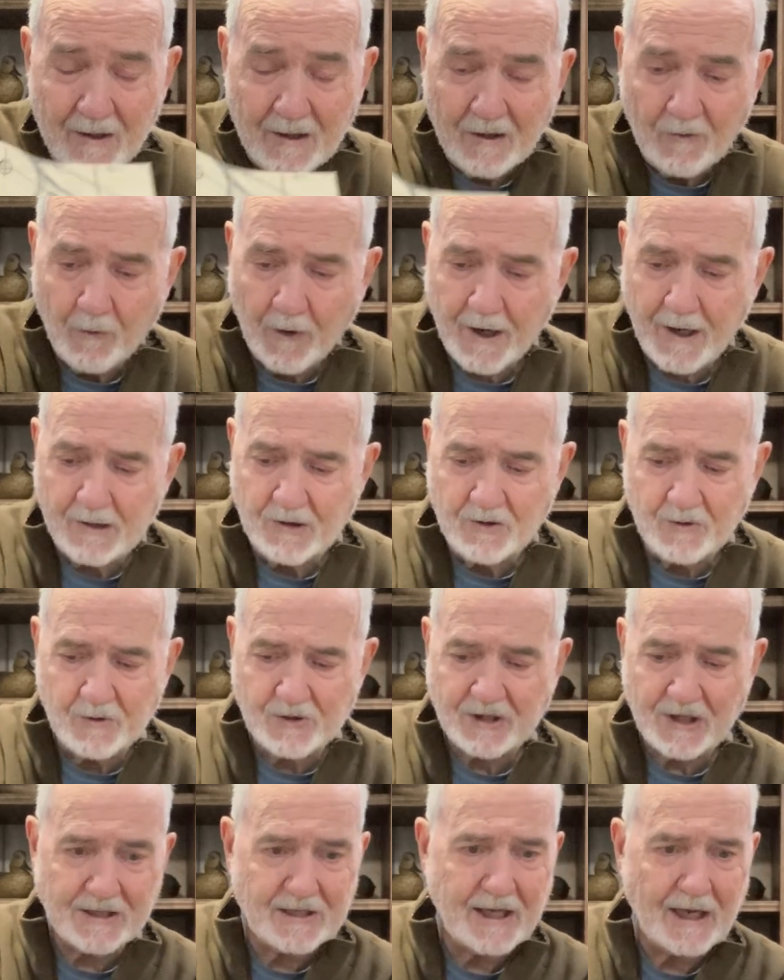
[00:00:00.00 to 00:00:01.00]
And what I do
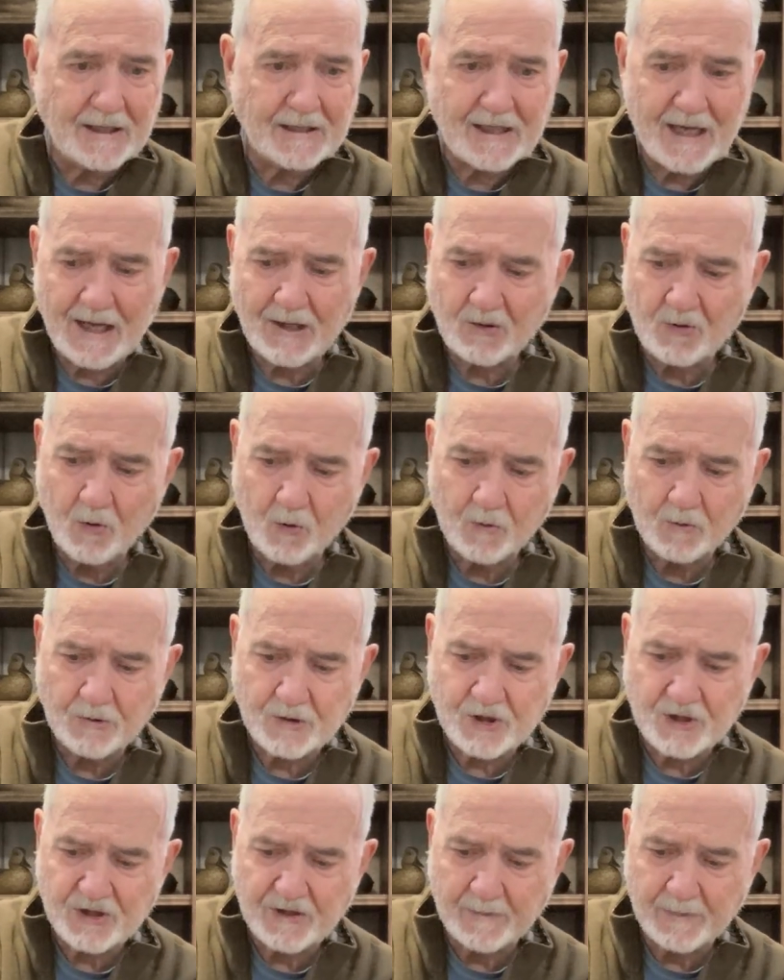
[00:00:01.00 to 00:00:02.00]
is I take that tool
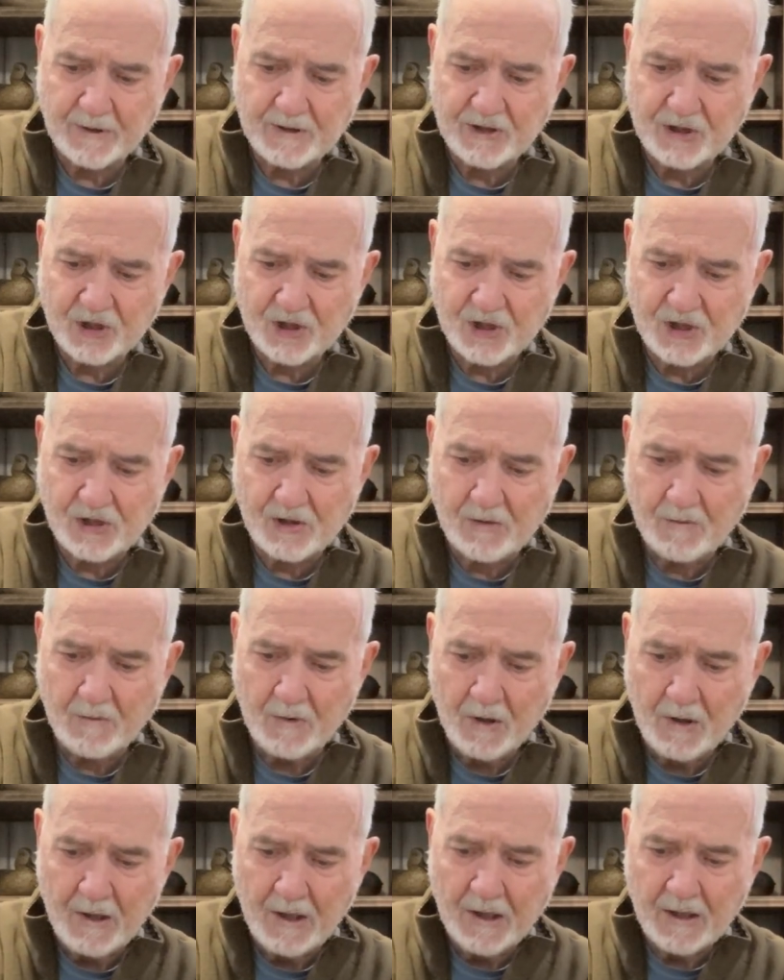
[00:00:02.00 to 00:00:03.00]
and simply just
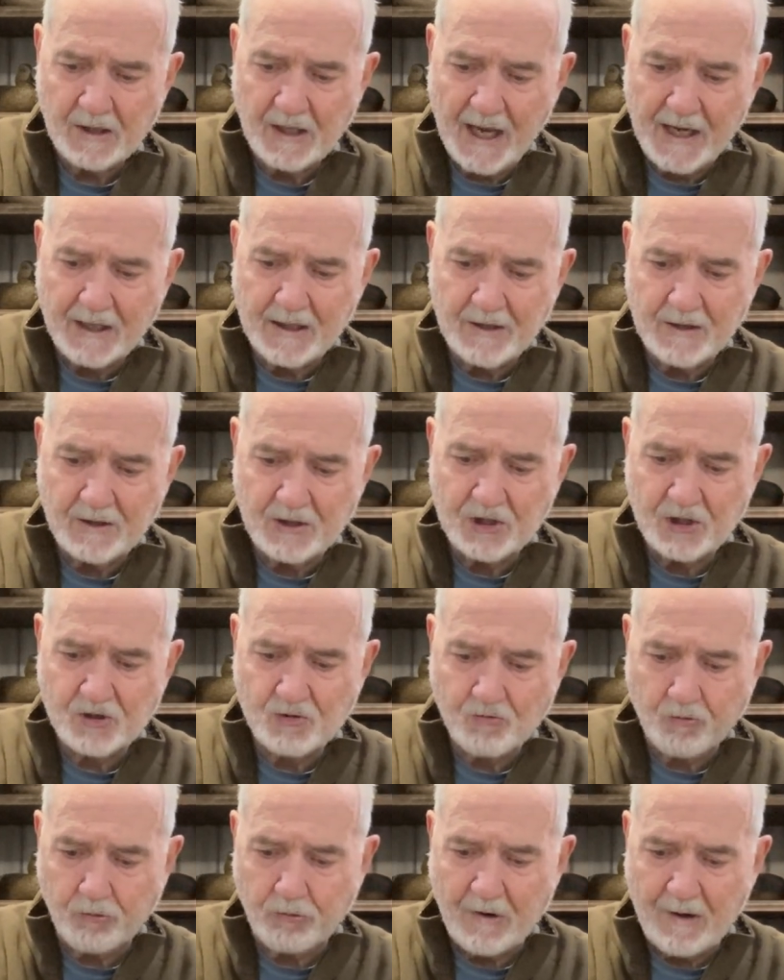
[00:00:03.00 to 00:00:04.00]
take it and
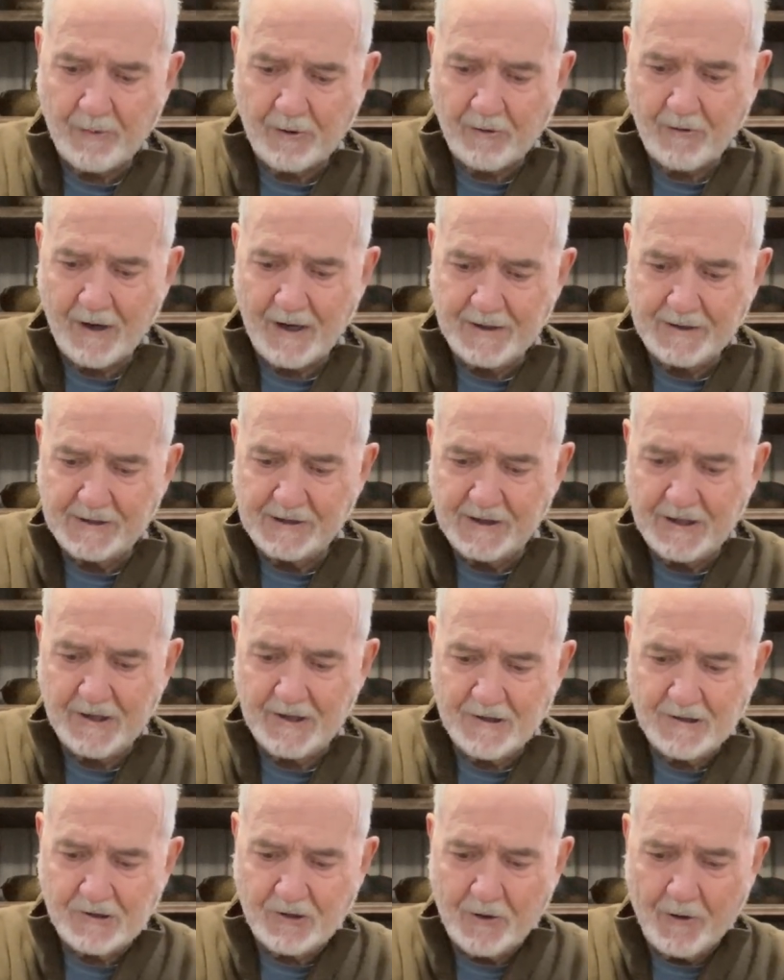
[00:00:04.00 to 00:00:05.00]
just rub it right in
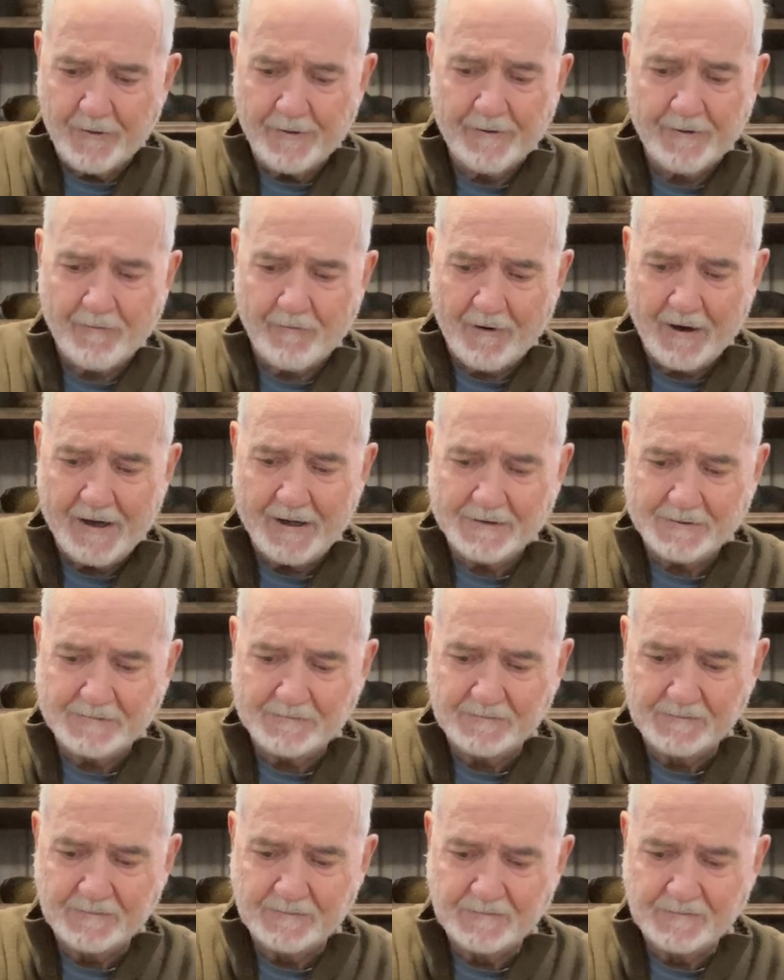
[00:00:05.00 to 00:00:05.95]
there, turn it around,